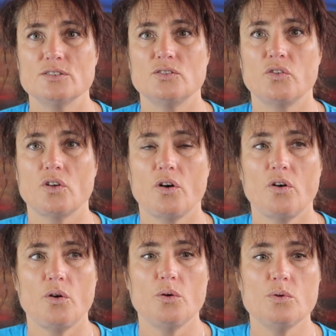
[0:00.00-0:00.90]

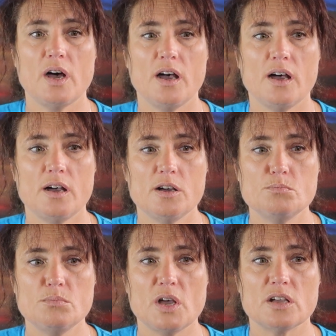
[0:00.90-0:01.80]
So
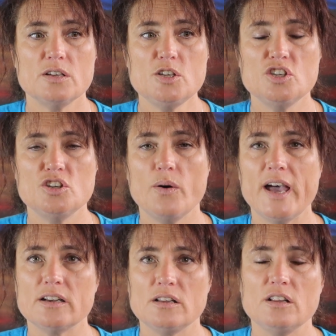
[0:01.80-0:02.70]
go
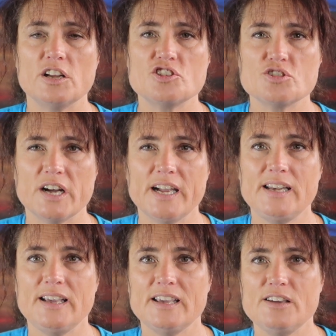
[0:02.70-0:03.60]
out on a lot of training.